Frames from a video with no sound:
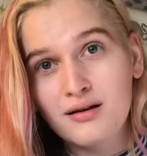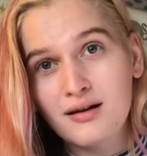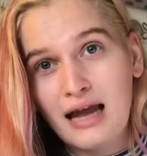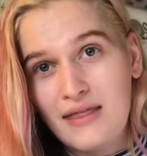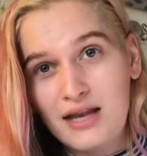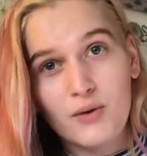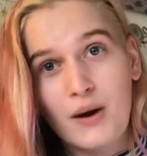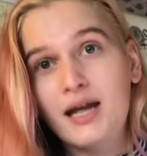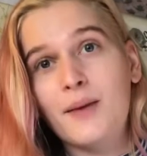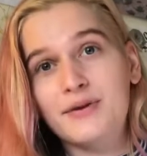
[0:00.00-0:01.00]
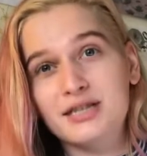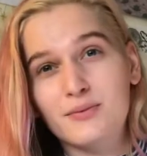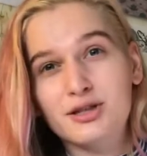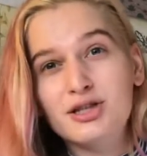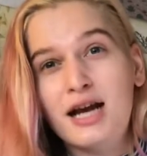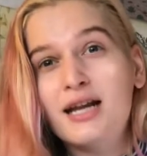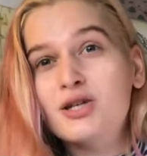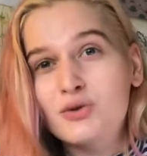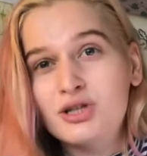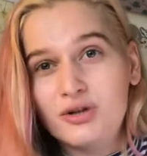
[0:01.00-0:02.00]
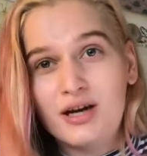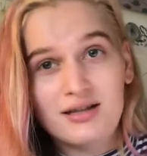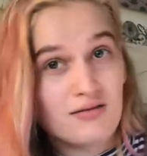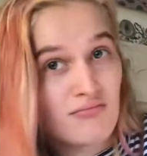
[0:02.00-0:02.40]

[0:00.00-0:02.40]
and then you wake up and someone's shining a torch in your eyes.